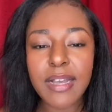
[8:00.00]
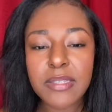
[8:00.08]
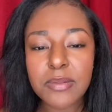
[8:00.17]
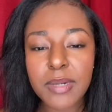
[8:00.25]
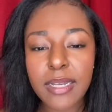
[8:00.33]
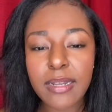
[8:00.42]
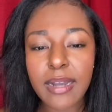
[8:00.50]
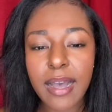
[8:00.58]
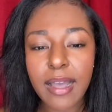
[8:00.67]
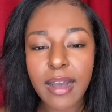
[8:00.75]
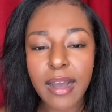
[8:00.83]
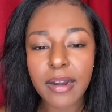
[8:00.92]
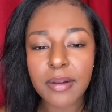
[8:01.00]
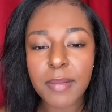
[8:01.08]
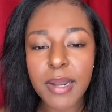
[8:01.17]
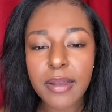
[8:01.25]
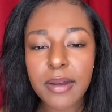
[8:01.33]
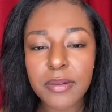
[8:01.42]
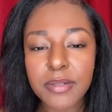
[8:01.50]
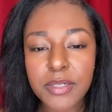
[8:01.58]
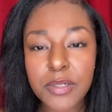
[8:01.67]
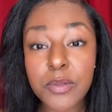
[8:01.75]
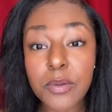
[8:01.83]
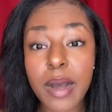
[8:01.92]
that's when I hired my coach,
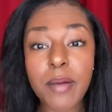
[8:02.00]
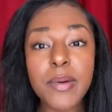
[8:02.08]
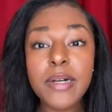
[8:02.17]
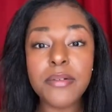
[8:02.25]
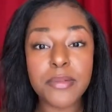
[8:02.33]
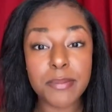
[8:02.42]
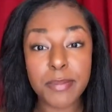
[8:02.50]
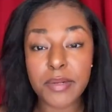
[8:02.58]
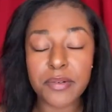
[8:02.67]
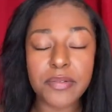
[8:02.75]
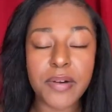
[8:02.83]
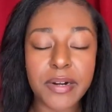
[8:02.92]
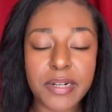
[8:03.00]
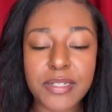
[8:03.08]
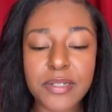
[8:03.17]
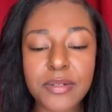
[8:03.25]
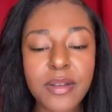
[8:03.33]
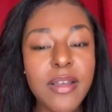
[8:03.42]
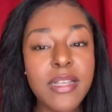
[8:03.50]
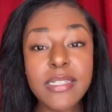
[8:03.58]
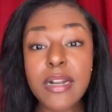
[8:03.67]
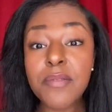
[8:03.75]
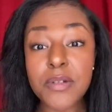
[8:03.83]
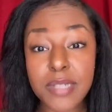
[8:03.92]
who I will be referring to
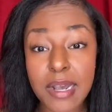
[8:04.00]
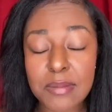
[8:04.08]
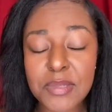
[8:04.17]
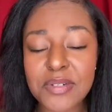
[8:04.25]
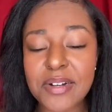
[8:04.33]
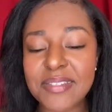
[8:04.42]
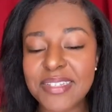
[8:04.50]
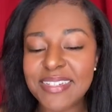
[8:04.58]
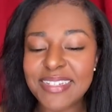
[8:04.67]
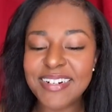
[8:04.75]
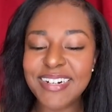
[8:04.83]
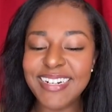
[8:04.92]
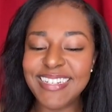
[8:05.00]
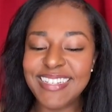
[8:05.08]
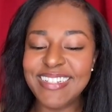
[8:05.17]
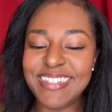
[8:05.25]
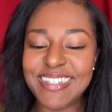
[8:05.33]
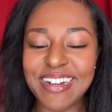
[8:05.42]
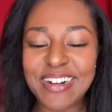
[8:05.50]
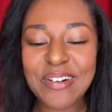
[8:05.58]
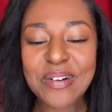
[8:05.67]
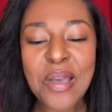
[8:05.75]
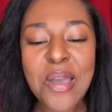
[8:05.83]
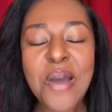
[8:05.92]
several times throughout this series.
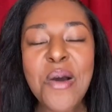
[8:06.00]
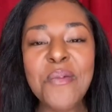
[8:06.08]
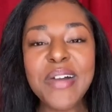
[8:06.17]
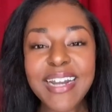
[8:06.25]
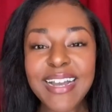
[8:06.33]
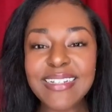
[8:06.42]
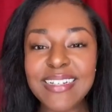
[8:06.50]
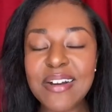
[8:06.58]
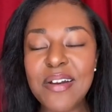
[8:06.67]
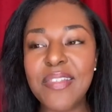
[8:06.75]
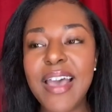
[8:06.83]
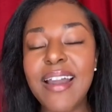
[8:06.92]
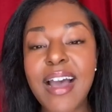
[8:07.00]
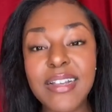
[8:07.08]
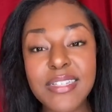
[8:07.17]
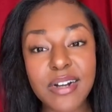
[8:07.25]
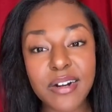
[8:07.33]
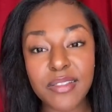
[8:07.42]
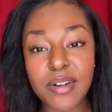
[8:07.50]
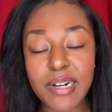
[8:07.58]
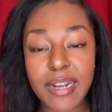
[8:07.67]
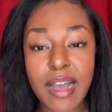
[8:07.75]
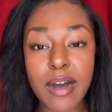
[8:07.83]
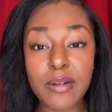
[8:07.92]
So when I did on that, I started
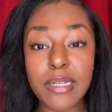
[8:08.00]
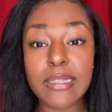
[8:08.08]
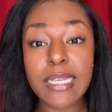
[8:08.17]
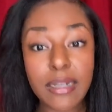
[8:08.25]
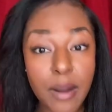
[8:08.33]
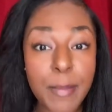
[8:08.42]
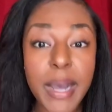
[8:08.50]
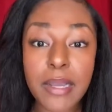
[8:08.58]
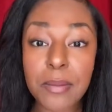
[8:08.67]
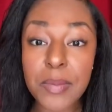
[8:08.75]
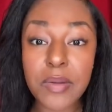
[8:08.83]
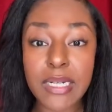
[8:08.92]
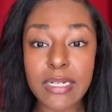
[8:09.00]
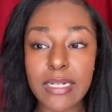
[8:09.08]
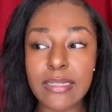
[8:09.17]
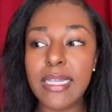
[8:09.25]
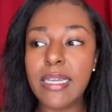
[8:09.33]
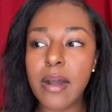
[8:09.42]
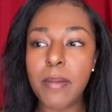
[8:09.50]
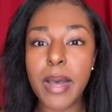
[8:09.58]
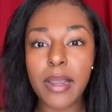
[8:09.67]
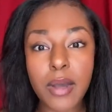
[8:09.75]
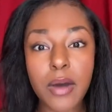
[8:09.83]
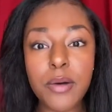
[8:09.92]
learning how to lean on my community, lean on
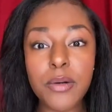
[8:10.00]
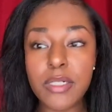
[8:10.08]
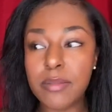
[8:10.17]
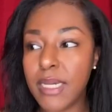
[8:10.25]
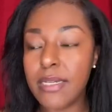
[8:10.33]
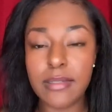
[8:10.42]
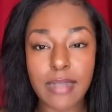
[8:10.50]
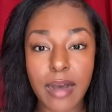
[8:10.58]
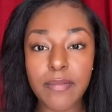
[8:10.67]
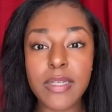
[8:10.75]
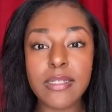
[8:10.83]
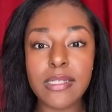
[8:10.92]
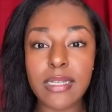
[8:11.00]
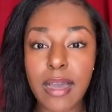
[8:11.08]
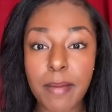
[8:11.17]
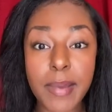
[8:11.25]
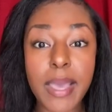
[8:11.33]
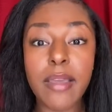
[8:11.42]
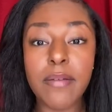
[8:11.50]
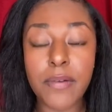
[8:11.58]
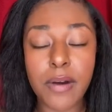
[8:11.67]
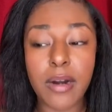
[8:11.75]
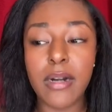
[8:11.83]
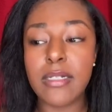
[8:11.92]
my coach, because obviously I'm paying
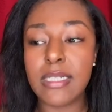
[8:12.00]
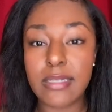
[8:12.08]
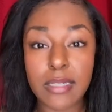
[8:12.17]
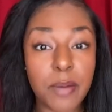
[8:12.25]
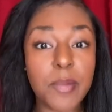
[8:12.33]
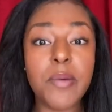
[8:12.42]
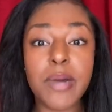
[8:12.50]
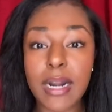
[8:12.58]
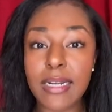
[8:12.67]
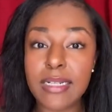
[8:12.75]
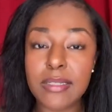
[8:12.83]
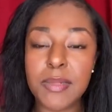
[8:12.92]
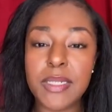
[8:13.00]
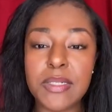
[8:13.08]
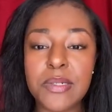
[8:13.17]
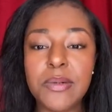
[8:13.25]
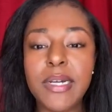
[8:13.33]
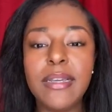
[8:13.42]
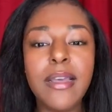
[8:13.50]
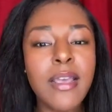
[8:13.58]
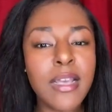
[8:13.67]
for her to tell me what I need to be doing,